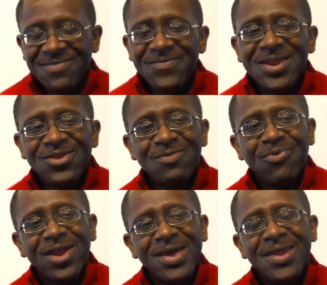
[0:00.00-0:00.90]
It's funny you
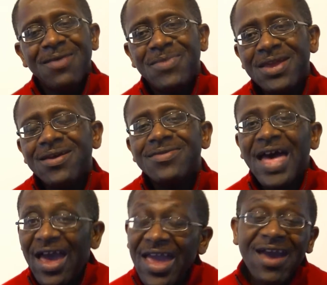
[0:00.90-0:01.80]
bring that up because
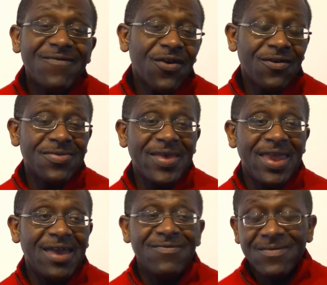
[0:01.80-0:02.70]
I have heard
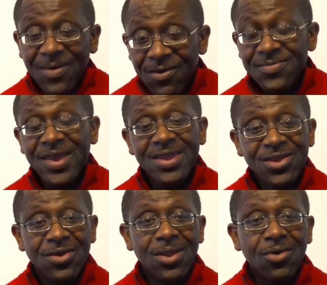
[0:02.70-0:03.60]
that. I even heard that
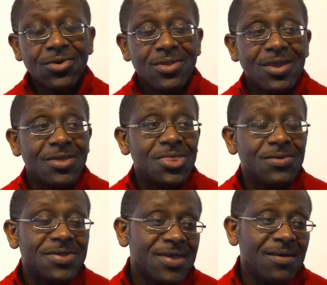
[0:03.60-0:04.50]
here locally
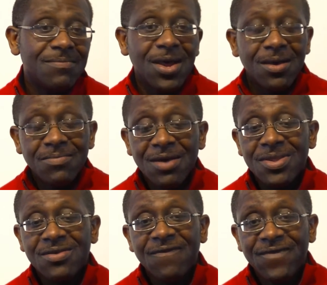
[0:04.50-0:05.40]
through some
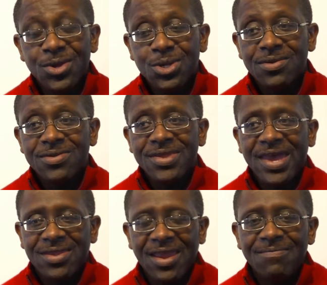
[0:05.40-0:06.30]
public officials
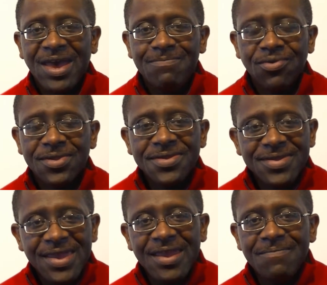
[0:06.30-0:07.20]
that they might
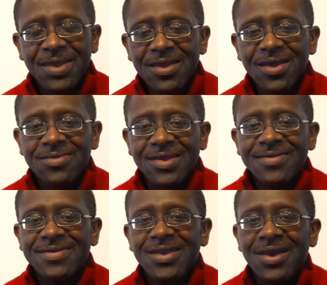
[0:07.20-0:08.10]
perceive because they
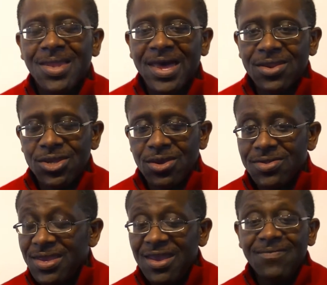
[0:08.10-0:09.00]
see a lot of
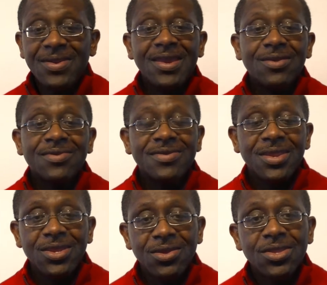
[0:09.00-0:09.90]
youth, even inner
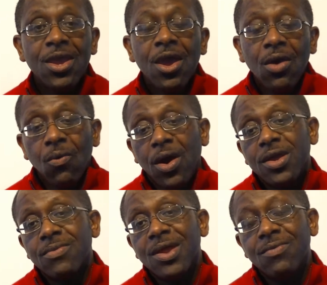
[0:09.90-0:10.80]
city youth,
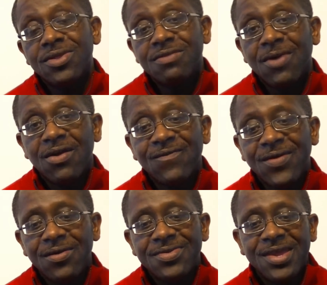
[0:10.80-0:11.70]
walking around with
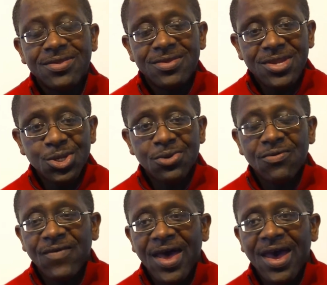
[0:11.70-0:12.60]
smartphones, that the
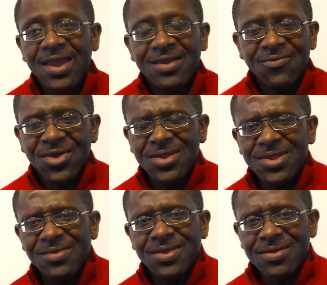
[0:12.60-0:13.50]
digital divide really
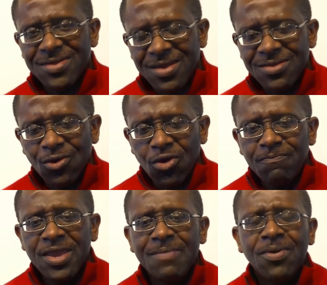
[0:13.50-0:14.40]
doesn't exist or
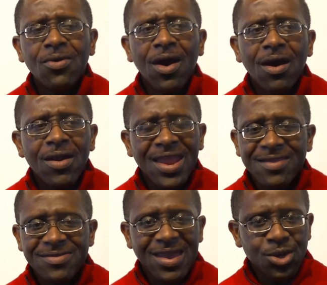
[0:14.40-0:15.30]
people are
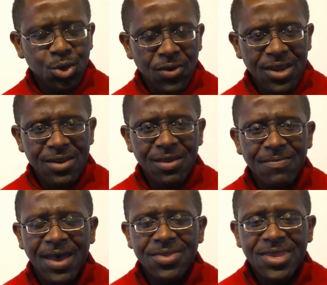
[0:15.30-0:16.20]
exaggerating
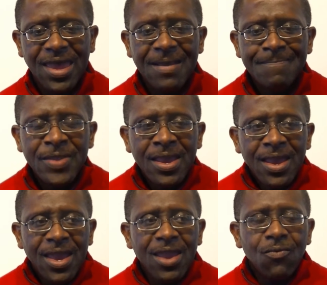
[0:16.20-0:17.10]
about that.
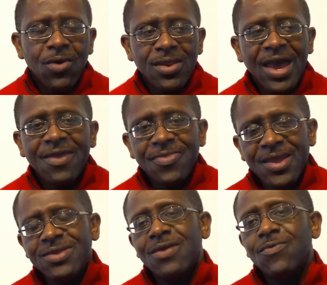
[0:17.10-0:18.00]
And what I
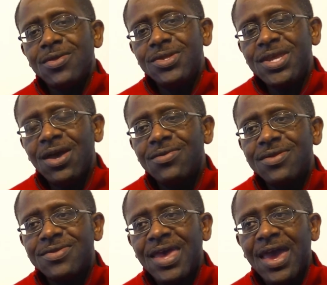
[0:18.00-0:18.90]
think that really
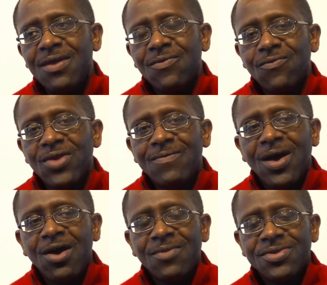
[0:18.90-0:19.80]
tells us that we've
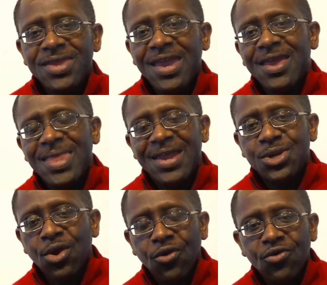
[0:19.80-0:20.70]
almost taken
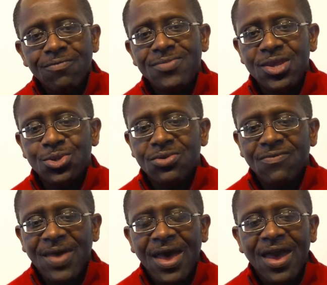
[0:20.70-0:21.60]
that term
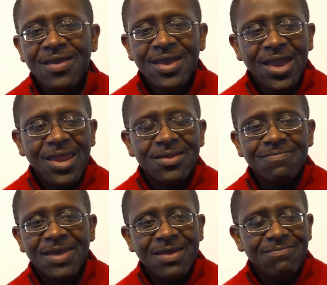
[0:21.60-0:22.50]
digital divide and
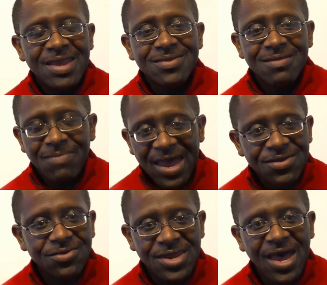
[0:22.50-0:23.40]
it's been basically
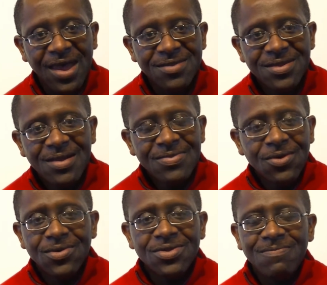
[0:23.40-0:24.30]
bastardized
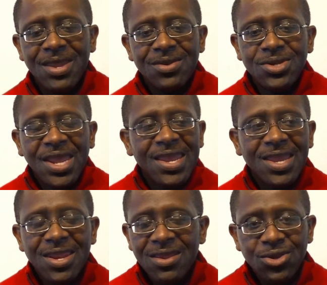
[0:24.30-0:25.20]
or it's been
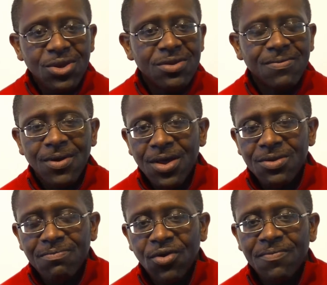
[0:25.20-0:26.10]
taken and used for
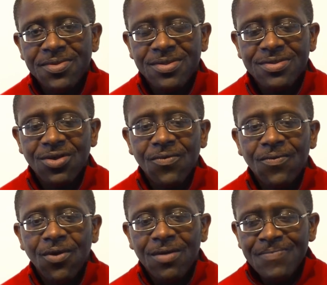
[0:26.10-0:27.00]
other purposes and so
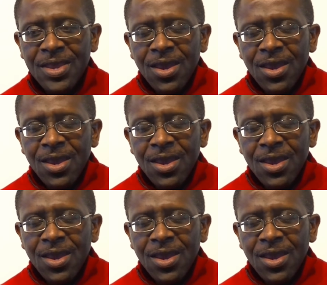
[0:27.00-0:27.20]
forth.